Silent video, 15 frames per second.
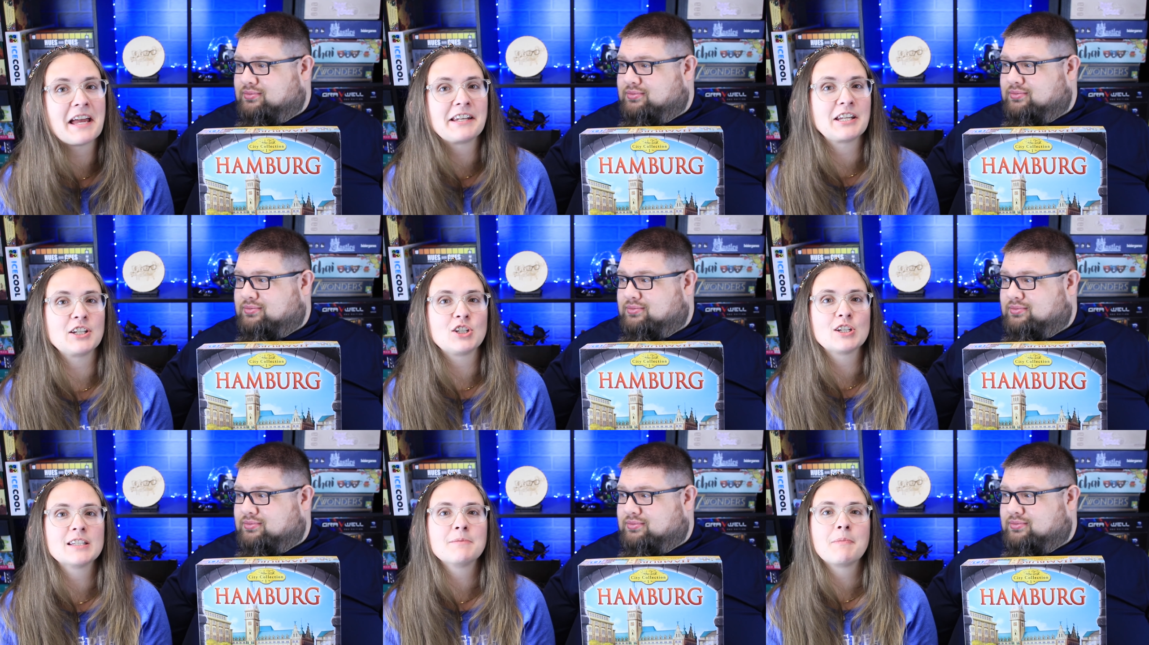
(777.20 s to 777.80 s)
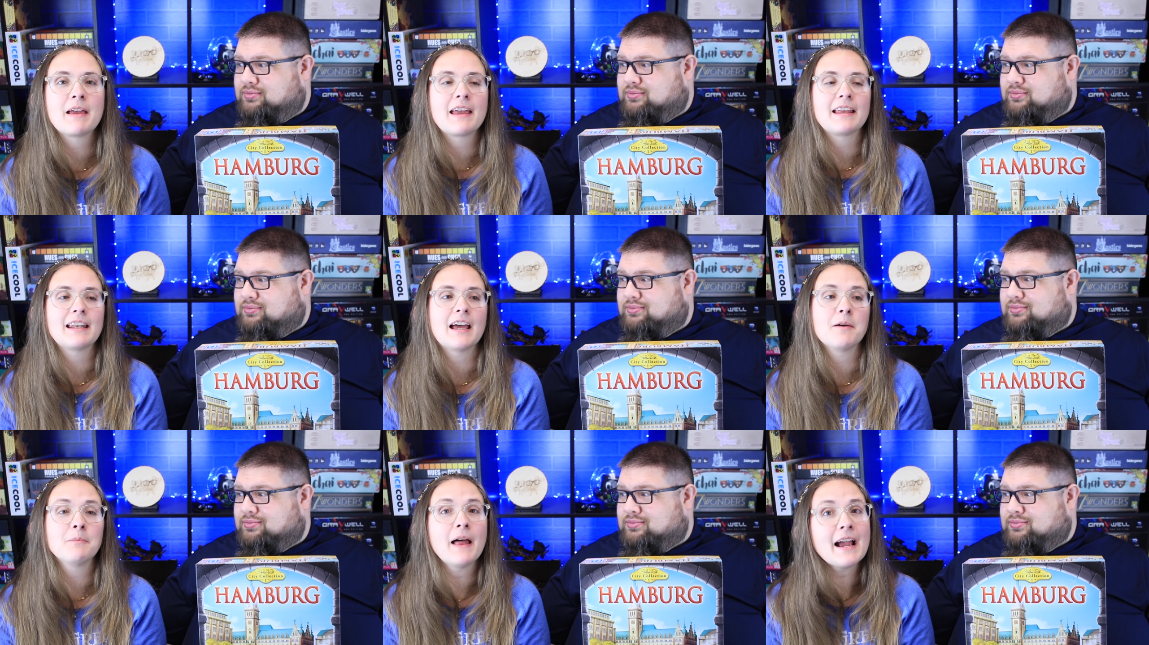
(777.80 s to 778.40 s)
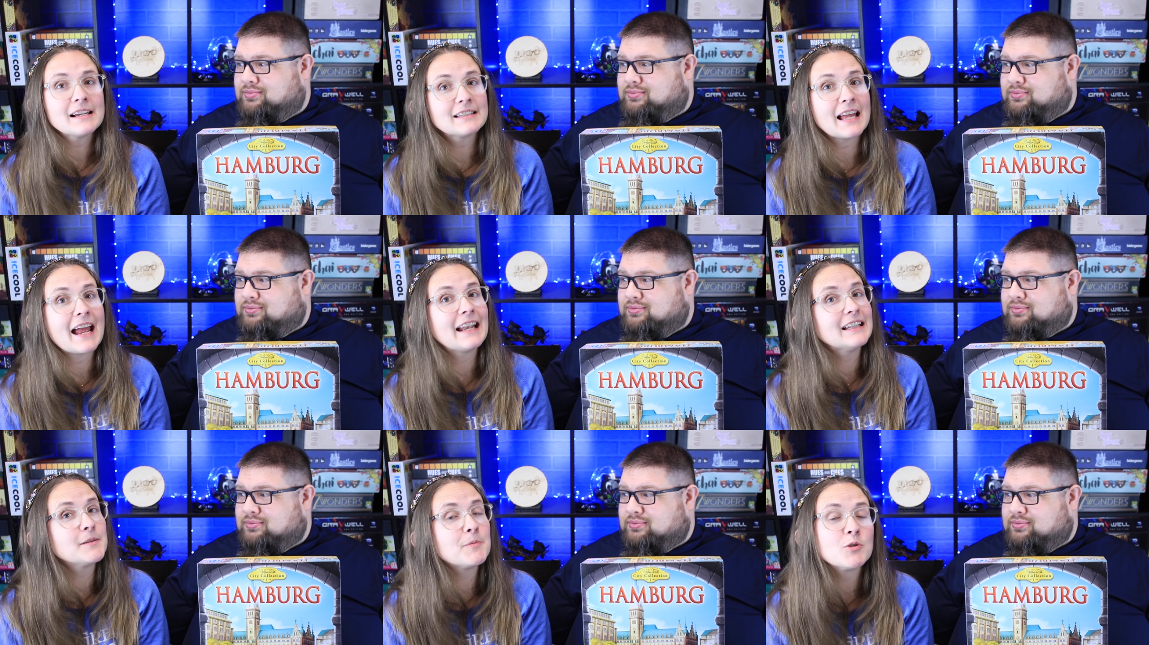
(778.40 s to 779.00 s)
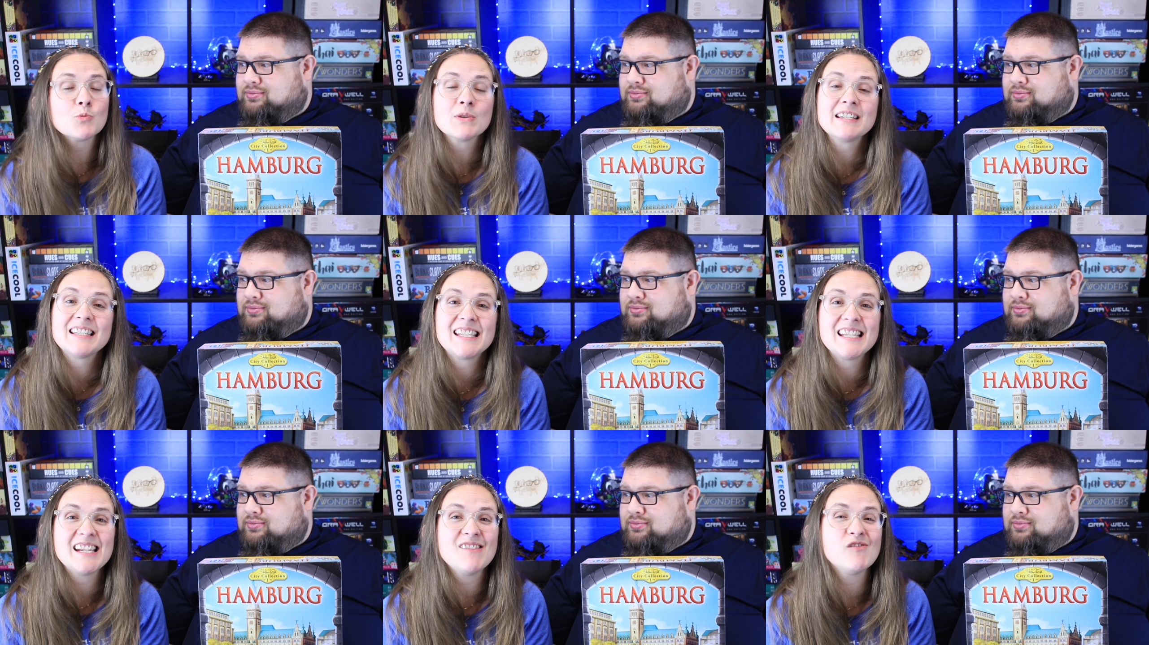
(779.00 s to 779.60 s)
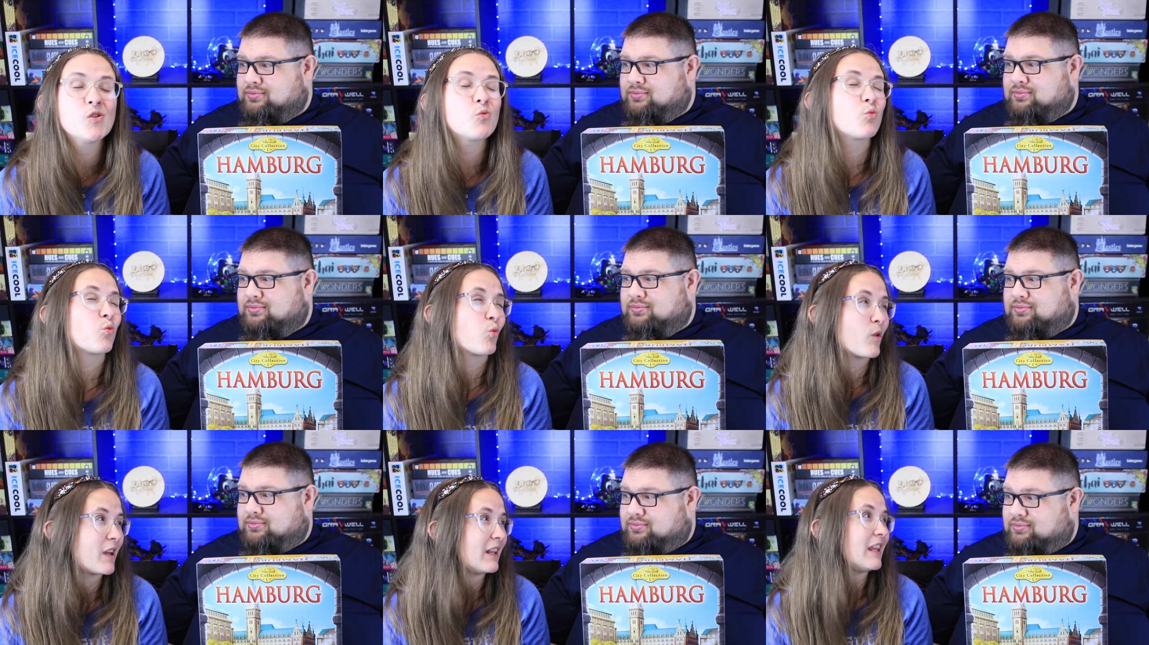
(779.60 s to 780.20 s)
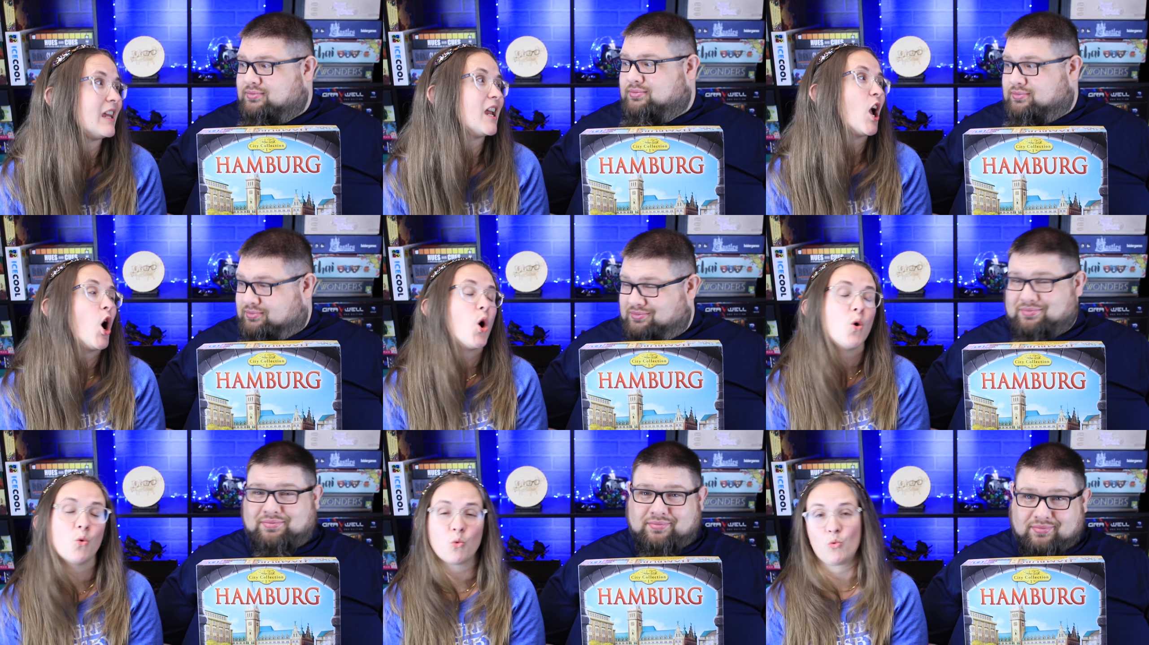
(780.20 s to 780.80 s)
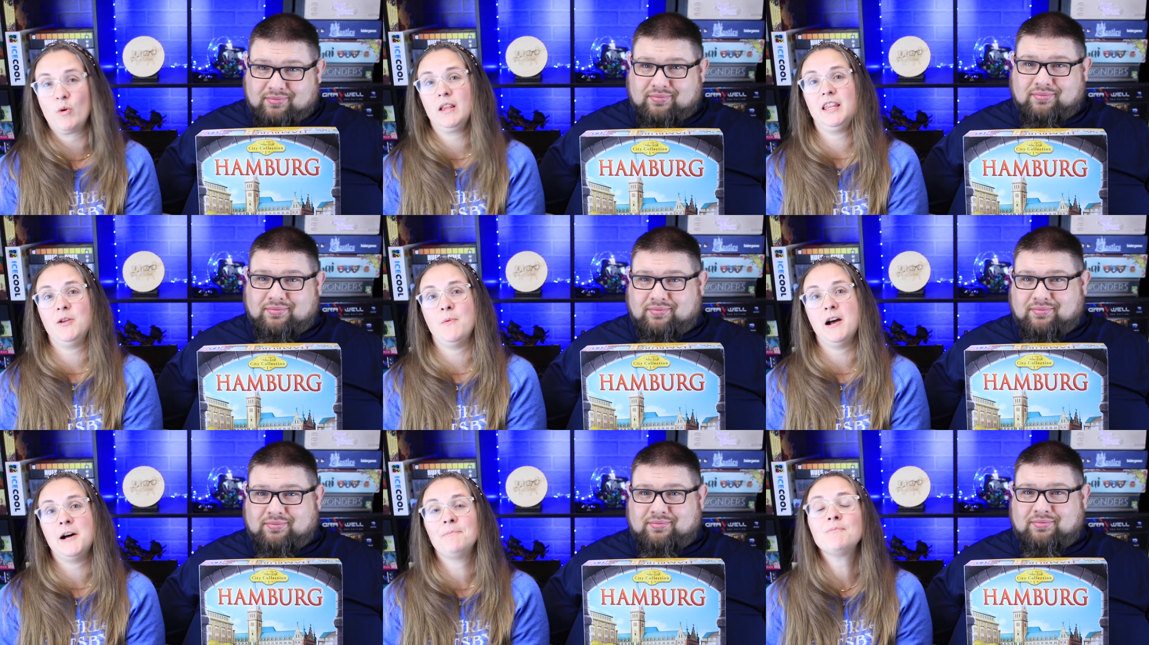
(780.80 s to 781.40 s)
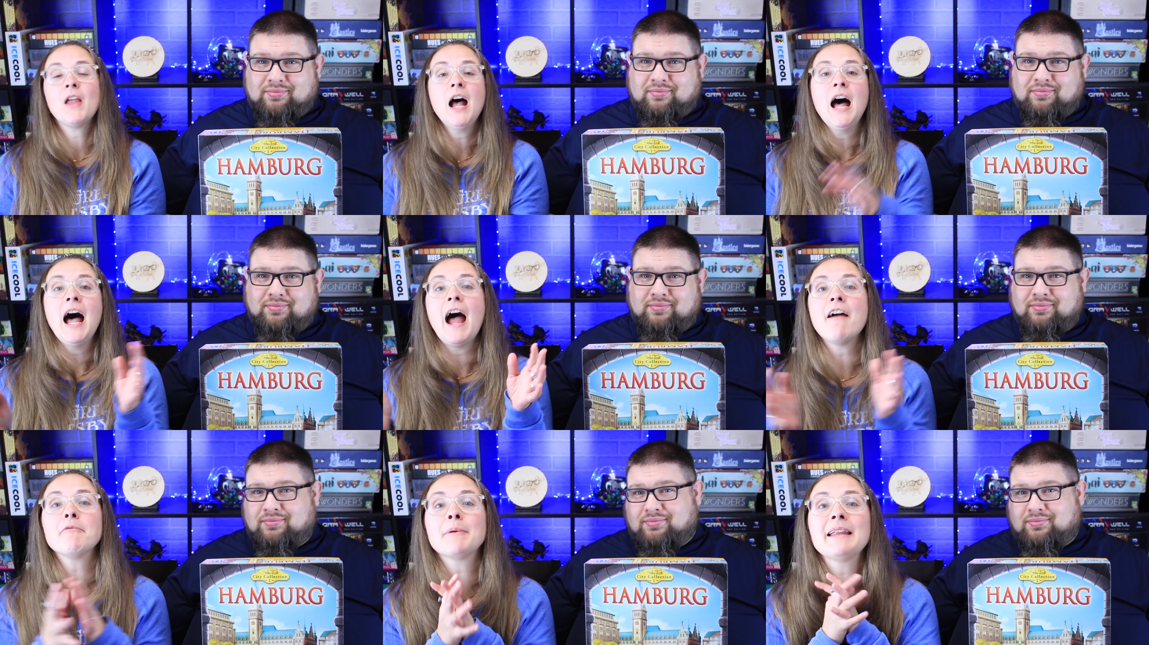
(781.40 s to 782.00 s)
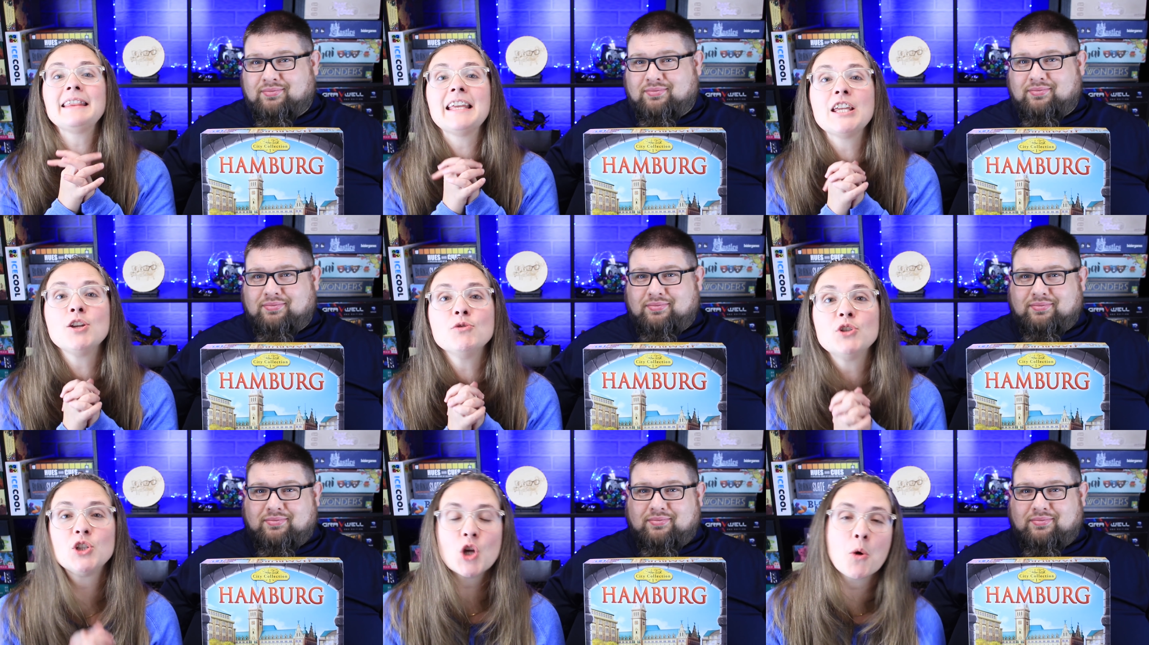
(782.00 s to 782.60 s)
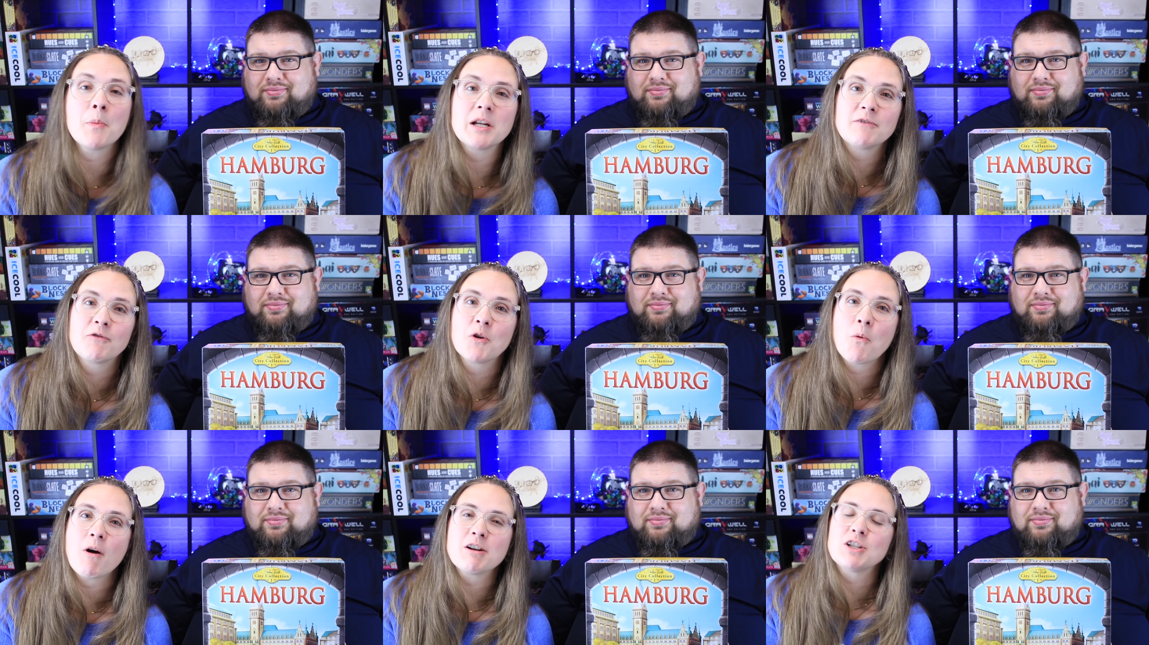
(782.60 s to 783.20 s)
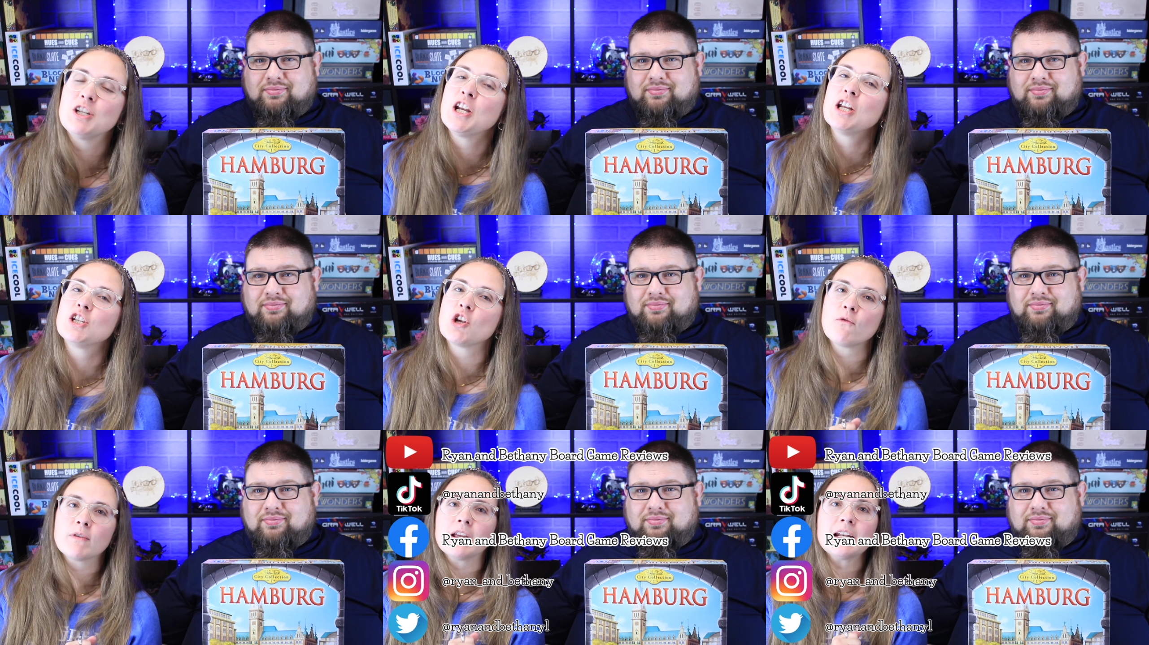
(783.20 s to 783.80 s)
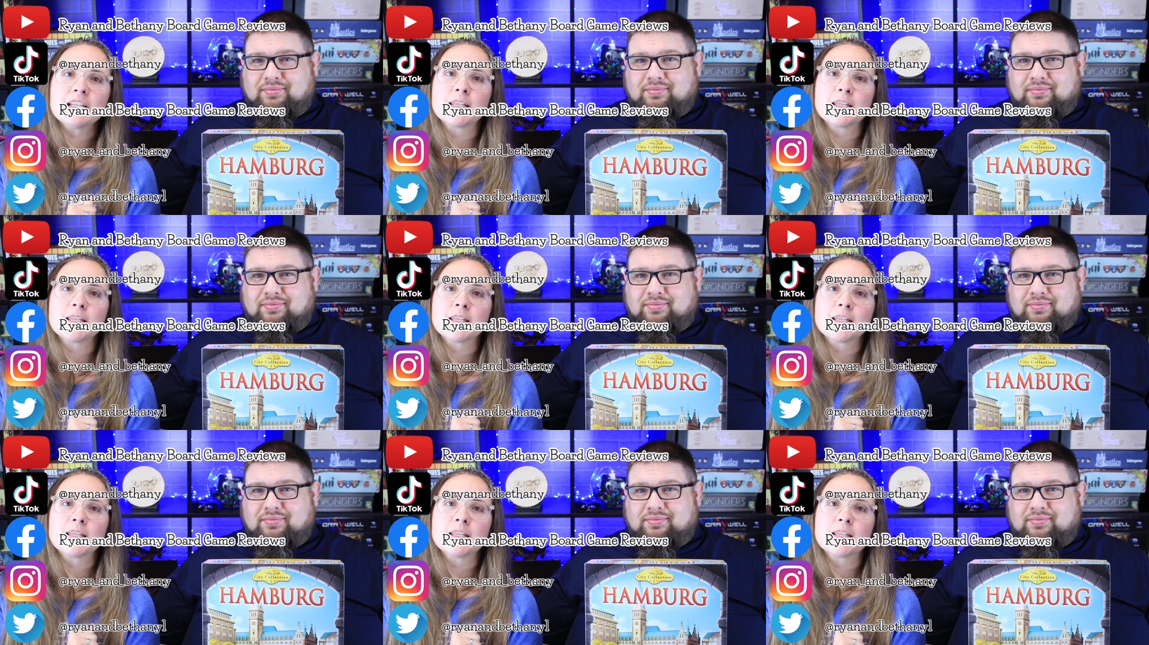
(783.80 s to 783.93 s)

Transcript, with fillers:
Speaker 1: and it's just been a blast, and it's been received really, really well. Everybody, thank you so much for watching. Don't forget to